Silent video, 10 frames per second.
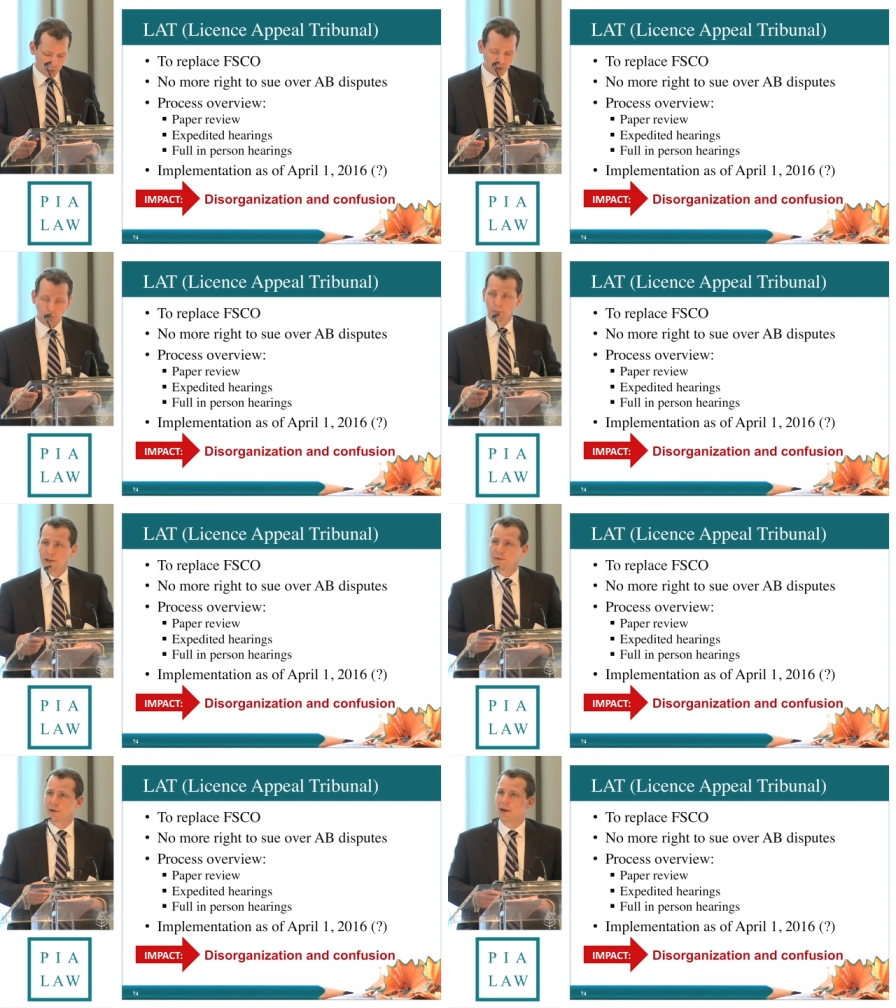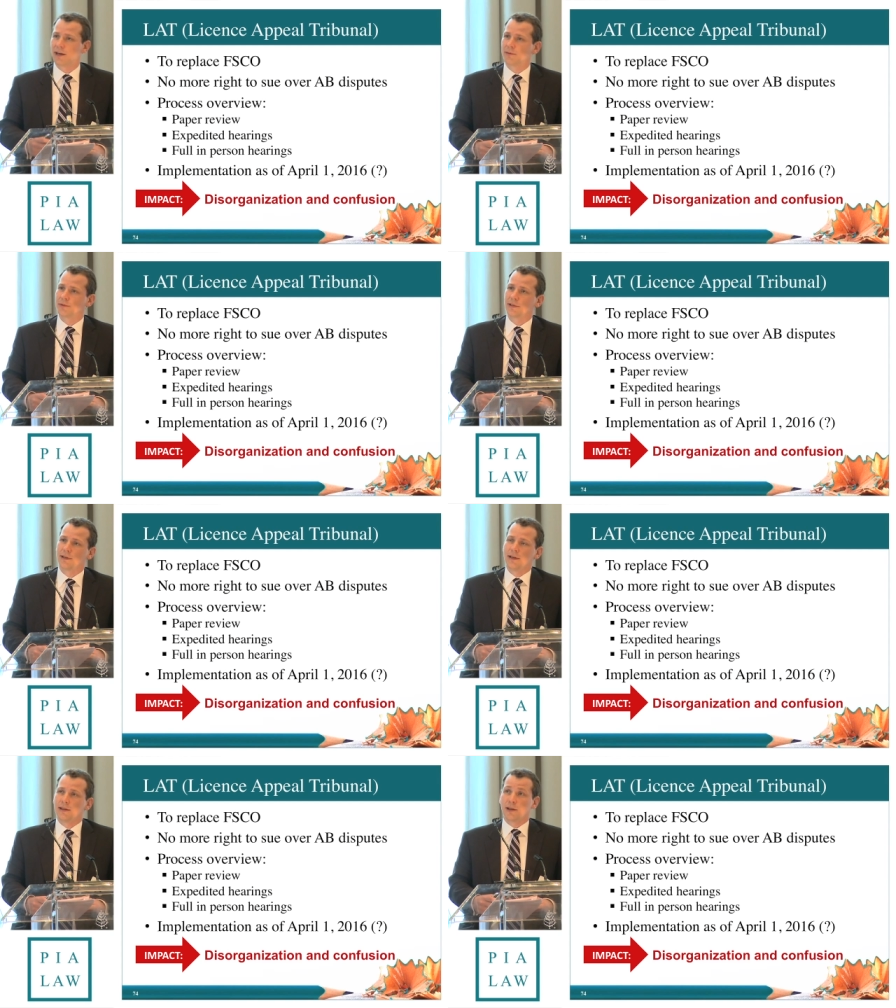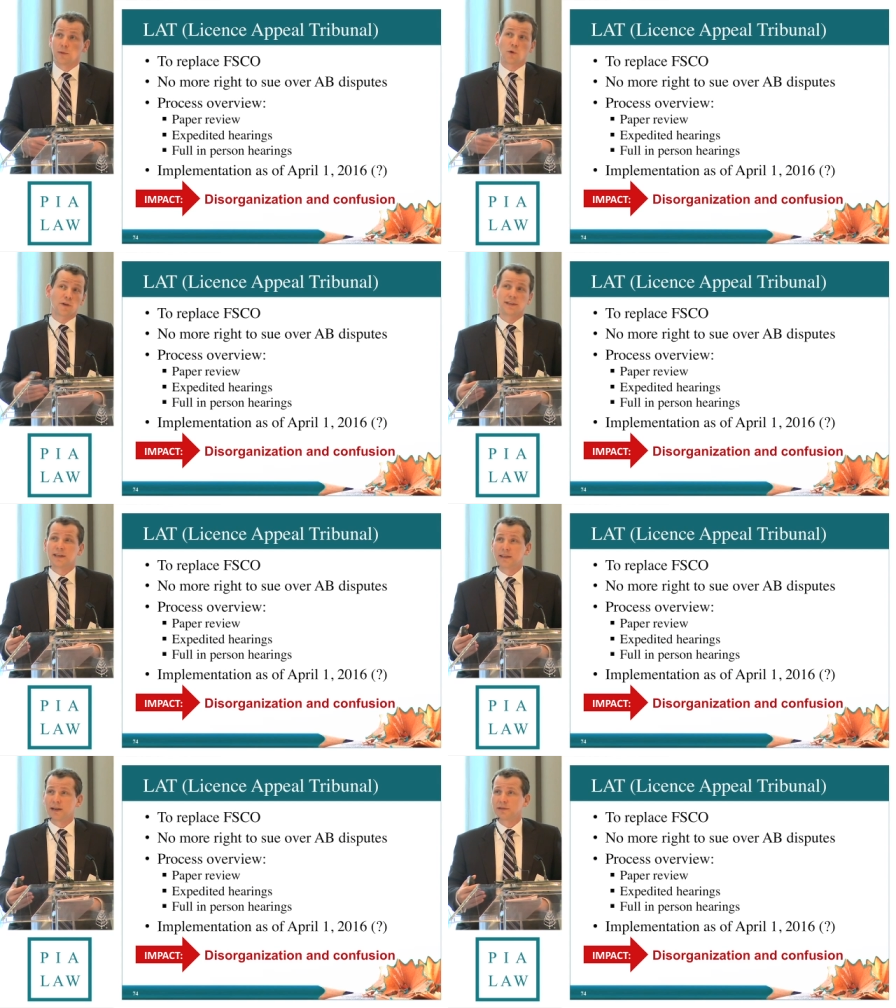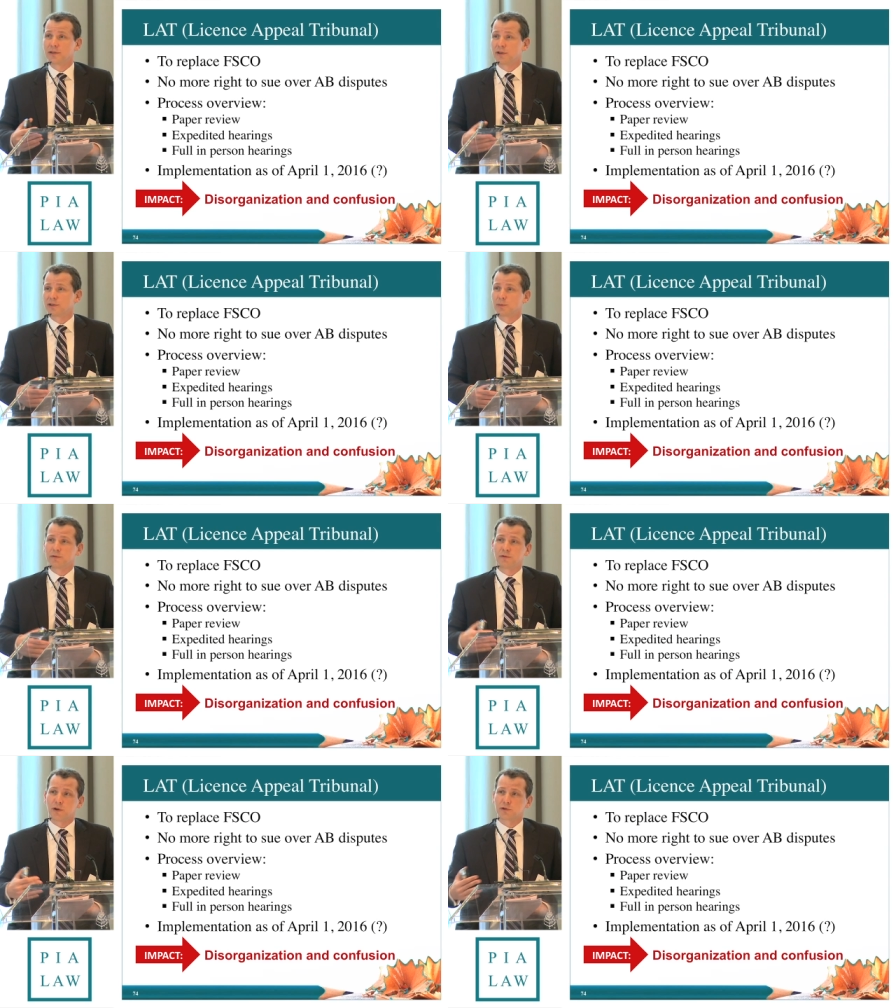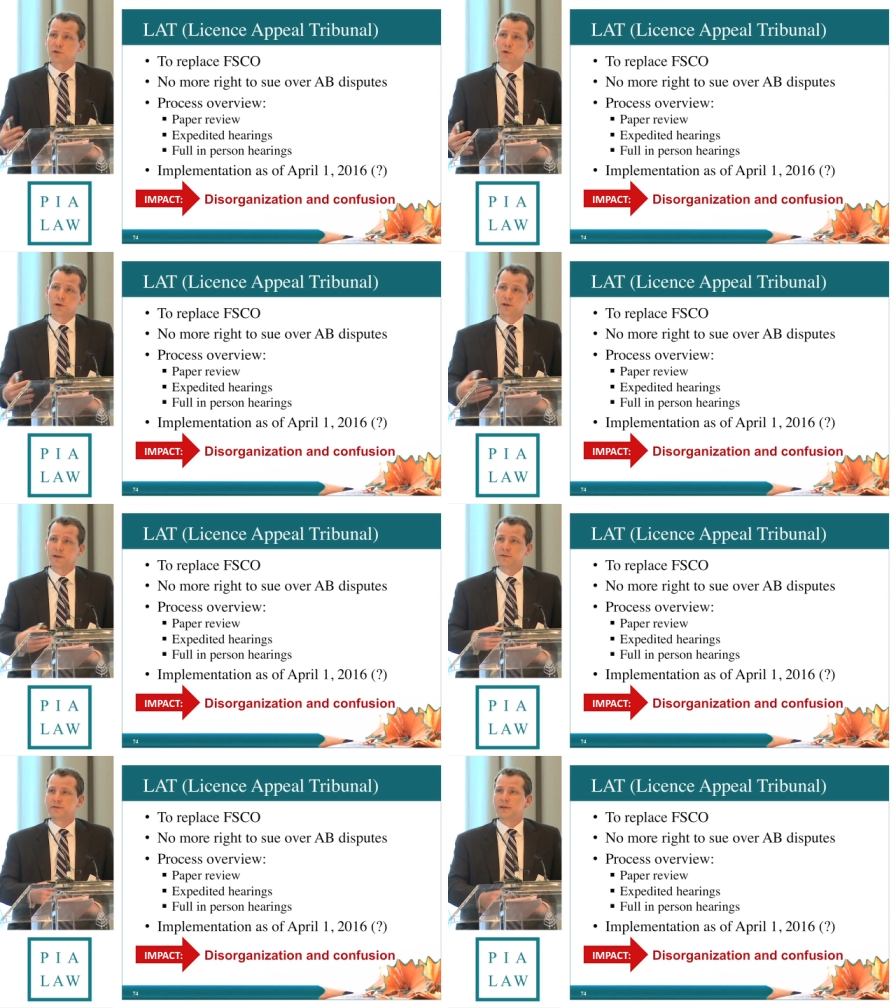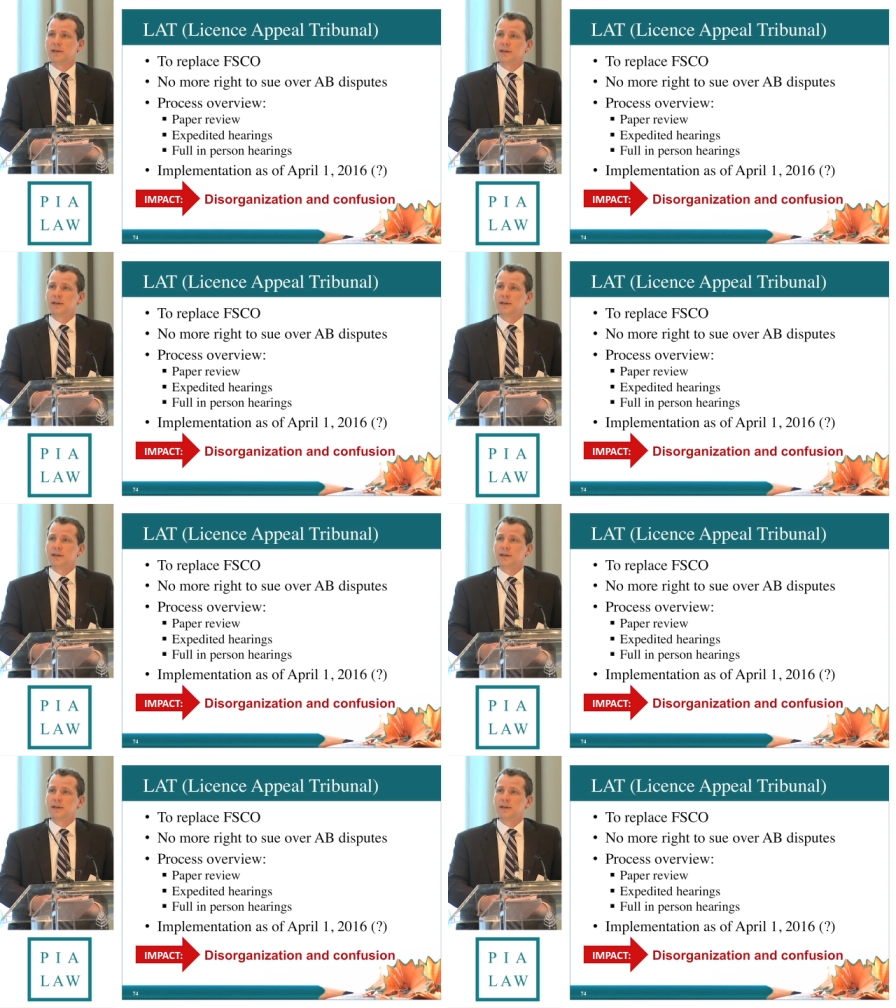which would be for items that are more than $10,000 but fall short of